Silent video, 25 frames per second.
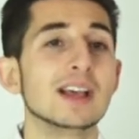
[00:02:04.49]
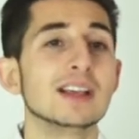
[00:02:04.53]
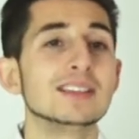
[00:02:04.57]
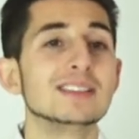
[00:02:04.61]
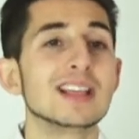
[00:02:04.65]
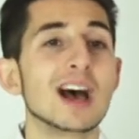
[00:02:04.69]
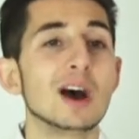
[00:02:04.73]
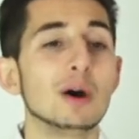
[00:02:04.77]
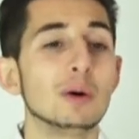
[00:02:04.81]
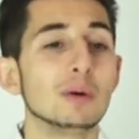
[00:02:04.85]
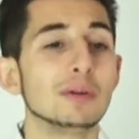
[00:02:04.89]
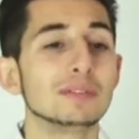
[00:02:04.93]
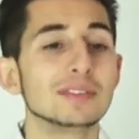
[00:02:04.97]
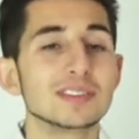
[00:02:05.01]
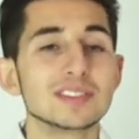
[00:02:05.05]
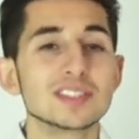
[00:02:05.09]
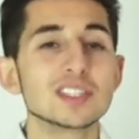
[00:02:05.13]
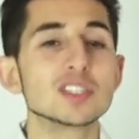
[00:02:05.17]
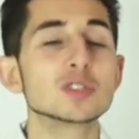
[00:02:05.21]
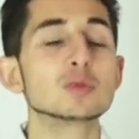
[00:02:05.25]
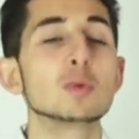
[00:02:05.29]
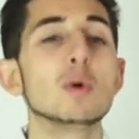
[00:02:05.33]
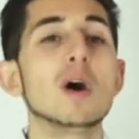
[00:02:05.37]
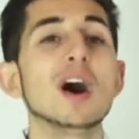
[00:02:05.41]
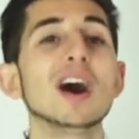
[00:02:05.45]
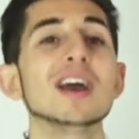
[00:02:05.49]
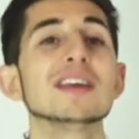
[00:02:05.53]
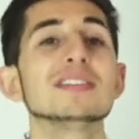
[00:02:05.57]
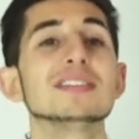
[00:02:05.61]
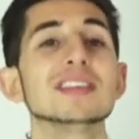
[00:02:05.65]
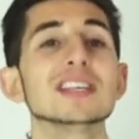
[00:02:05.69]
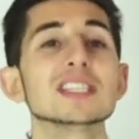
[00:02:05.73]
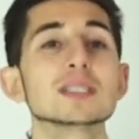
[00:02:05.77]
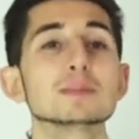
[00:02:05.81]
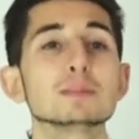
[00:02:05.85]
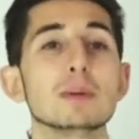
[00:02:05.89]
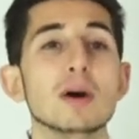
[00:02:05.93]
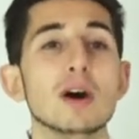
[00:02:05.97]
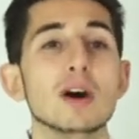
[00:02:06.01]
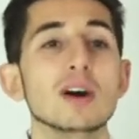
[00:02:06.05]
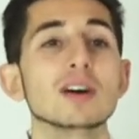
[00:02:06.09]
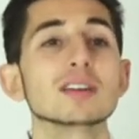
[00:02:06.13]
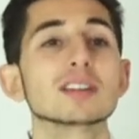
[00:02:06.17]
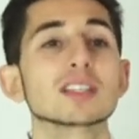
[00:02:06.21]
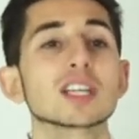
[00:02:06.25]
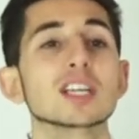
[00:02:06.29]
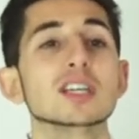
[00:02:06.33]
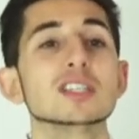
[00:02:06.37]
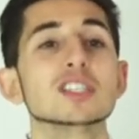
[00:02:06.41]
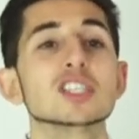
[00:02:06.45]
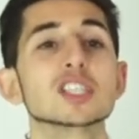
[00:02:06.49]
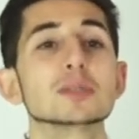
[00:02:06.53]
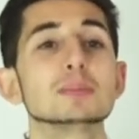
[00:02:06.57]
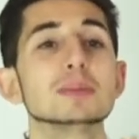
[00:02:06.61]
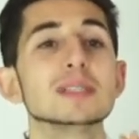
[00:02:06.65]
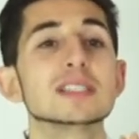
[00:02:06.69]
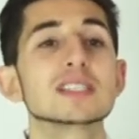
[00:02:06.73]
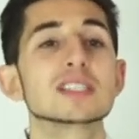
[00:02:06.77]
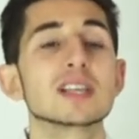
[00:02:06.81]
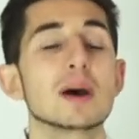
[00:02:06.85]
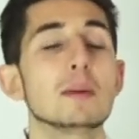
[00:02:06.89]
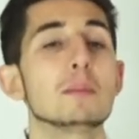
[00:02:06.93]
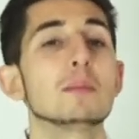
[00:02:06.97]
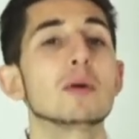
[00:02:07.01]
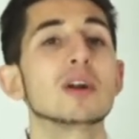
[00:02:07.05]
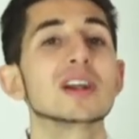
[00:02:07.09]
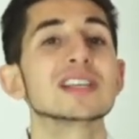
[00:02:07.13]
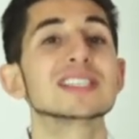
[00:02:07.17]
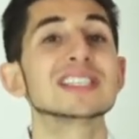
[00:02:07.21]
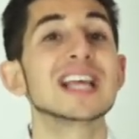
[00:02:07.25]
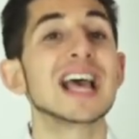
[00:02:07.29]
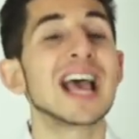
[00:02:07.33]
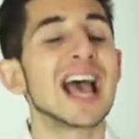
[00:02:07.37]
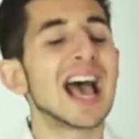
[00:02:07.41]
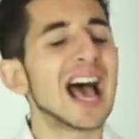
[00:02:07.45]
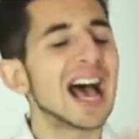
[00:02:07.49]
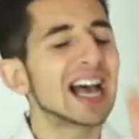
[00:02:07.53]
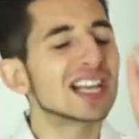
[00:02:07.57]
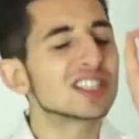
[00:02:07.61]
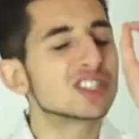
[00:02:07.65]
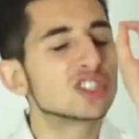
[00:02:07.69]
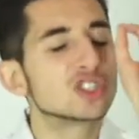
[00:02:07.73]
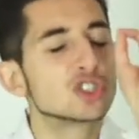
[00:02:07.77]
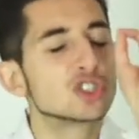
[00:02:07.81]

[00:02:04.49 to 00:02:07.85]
Now, this is why this part can just be summarized as